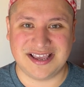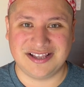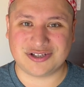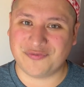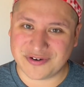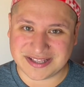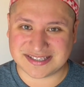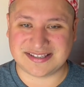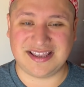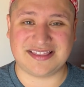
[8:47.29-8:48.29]
Don't forget to
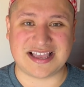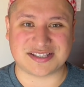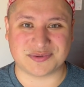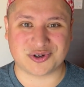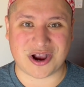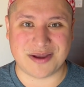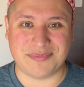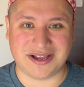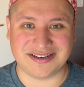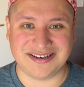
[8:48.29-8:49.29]
hit that subscribe
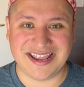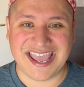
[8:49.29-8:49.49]
button.